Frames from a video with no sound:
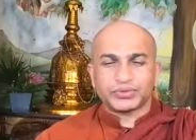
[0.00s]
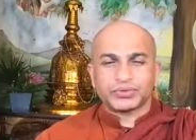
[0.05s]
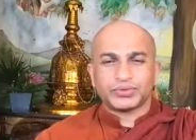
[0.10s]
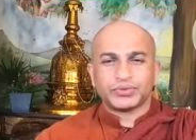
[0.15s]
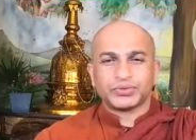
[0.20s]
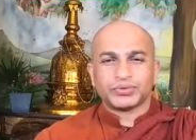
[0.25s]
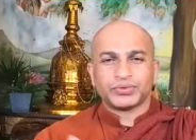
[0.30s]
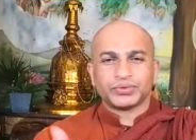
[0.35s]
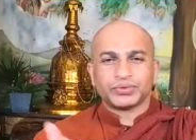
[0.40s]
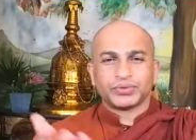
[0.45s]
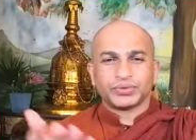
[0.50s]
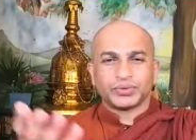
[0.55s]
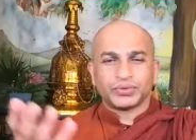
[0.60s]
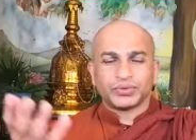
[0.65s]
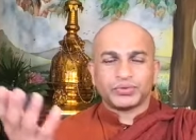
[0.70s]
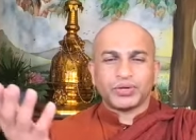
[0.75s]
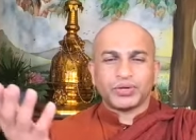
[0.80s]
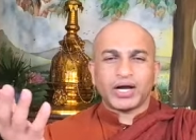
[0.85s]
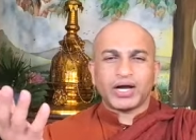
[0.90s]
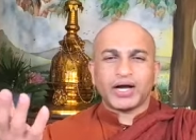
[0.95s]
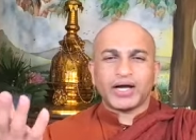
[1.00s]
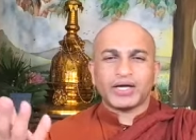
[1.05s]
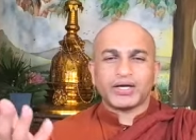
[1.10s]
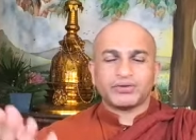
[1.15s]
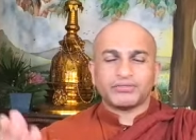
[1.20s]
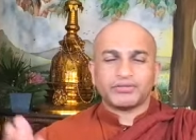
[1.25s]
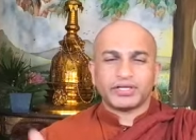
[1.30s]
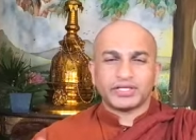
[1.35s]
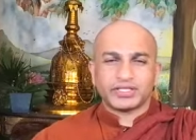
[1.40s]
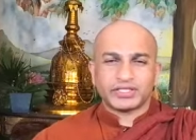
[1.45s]
to your
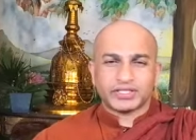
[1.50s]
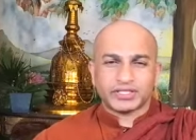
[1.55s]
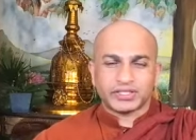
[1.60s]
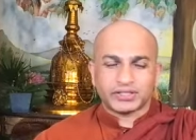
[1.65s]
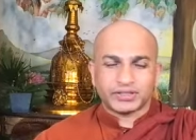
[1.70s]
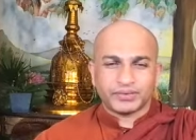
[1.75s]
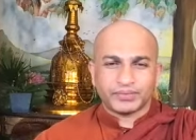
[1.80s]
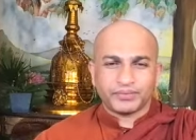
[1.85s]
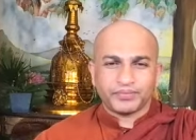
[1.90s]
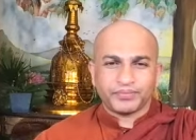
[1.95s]
higher version